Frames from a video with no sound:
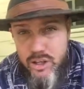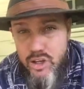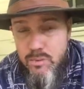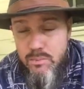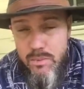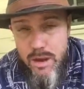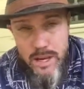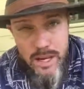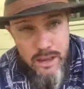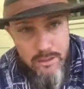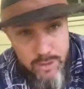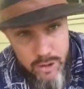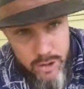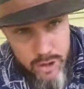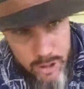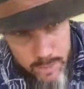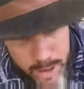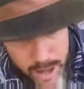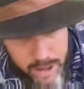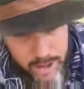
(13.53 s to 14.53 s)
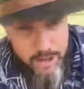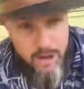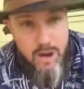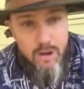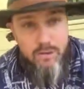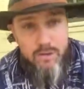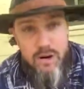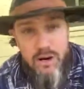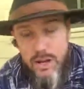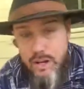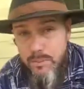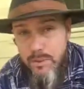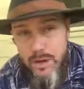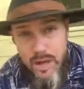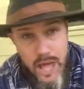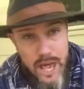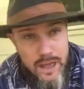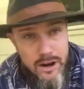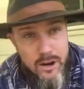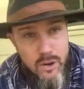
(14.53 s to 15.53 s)
You may have heard about it already,
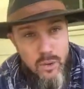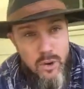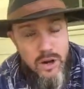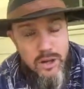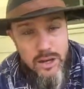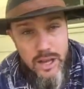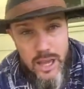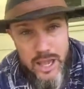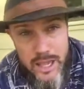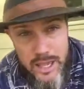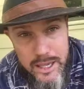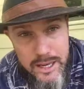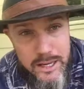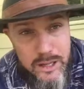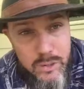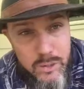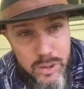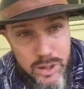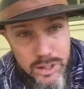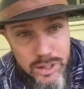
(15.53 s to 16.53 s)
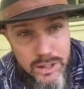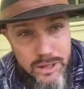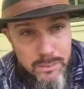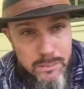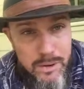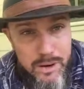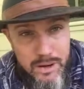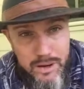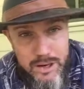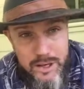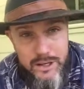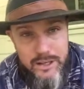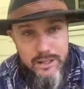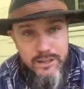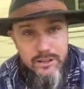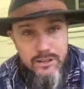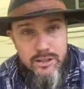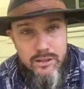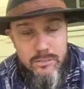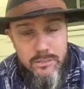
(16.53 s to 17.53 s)
but I don't want anyone in
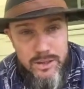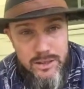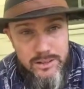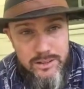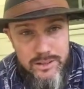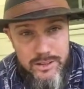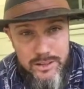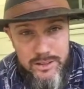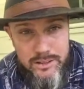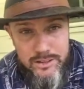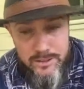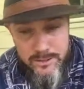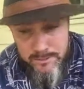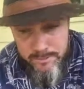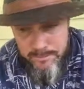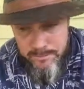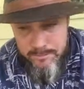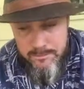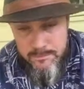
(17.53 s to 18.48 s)
America to miss this.